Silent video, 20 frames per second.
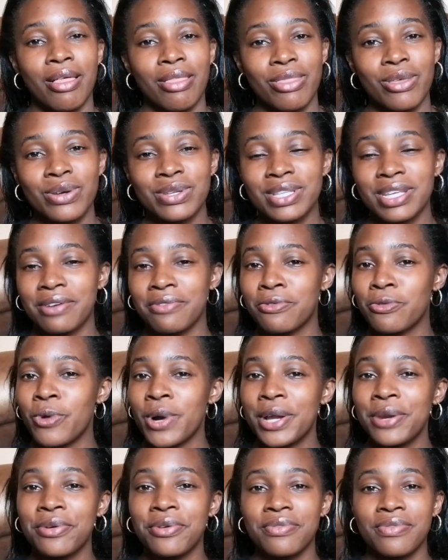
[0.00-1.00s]
those are
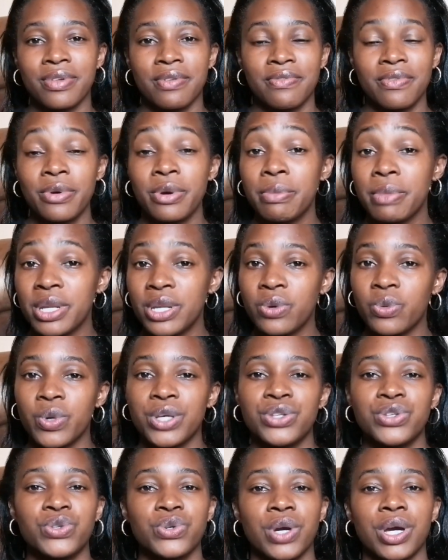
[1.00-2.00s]
one of the very many
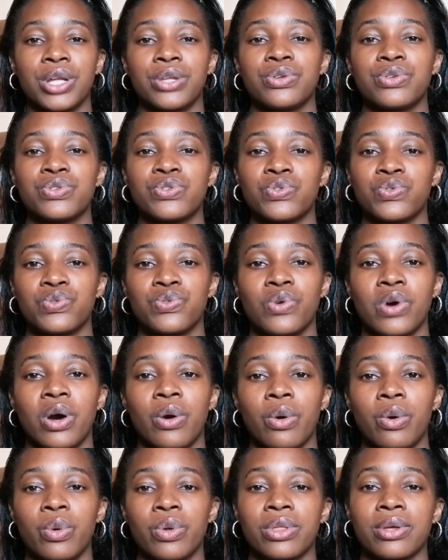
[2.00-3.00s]
ways you can use to do
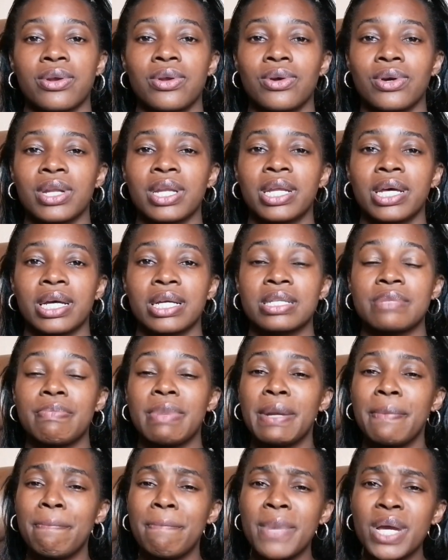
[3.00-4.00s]
away with clogged ducts.
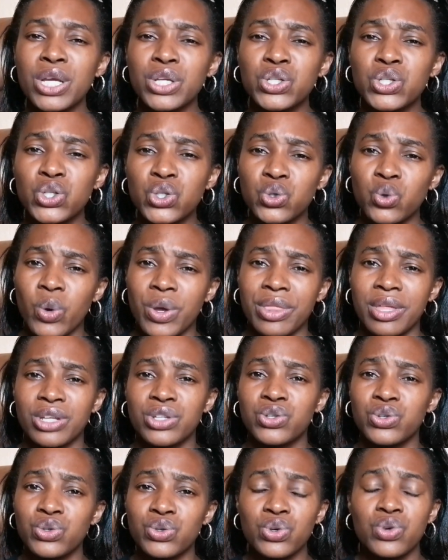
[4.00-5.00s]
But make sure
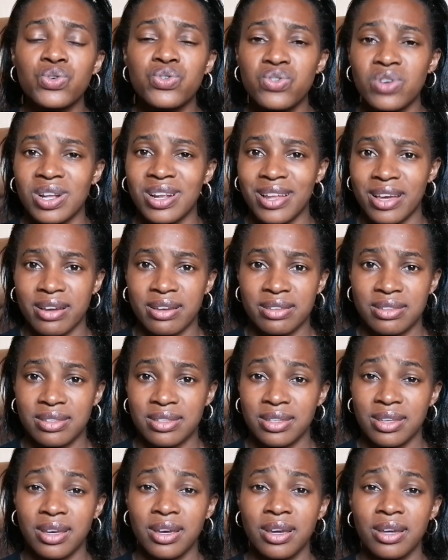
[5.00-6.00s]
that you don't relax.
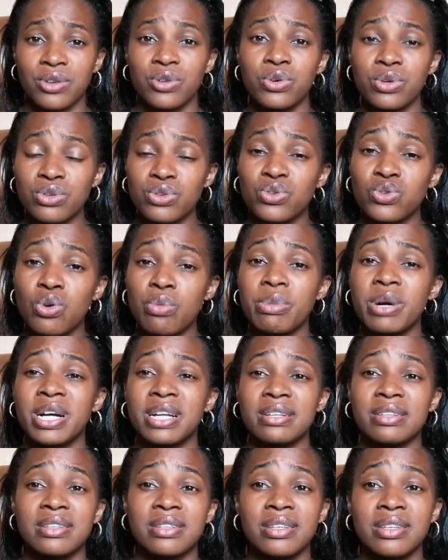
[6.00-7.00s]
Yeah, don't stop
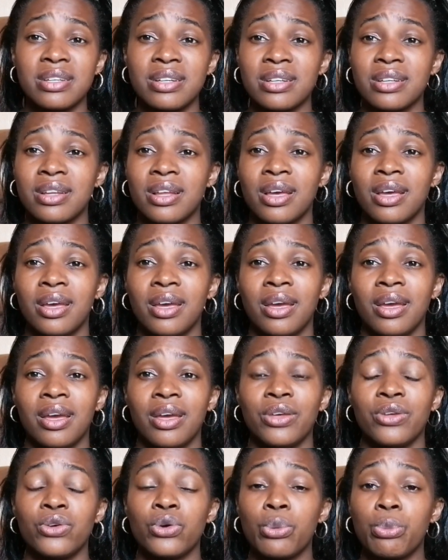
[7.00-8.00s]
until
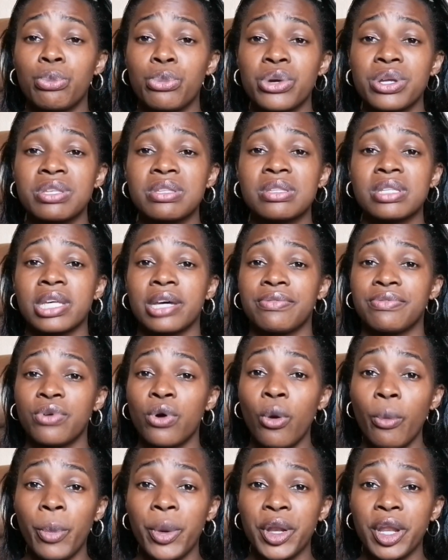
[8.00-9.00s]
your breasts have
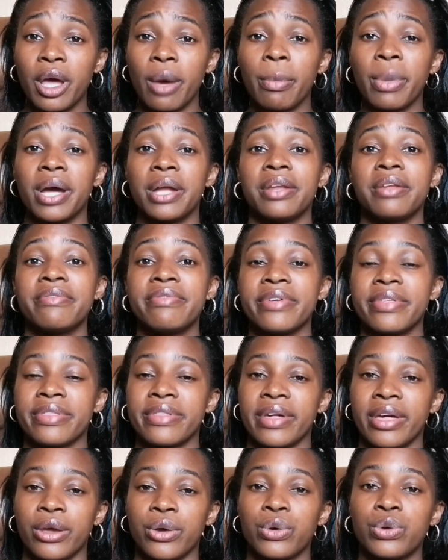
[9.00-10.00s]
opened up and even the